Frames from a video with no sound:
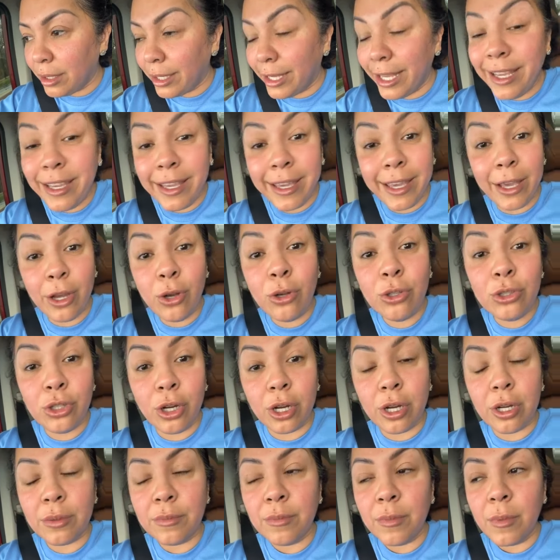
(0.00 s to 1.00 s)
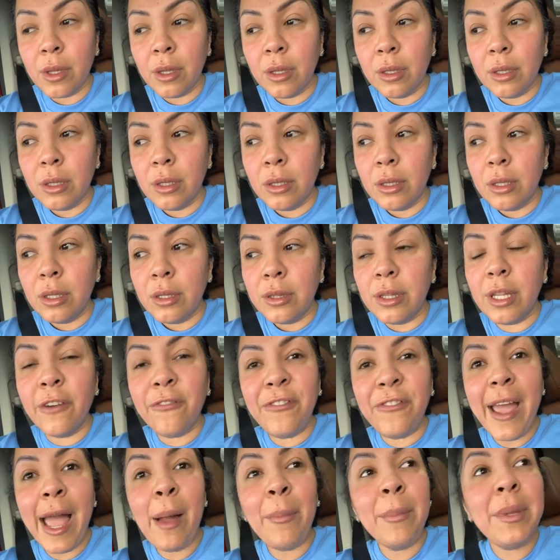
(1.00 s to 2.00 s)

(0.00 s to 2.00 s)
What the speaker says: He killed her. The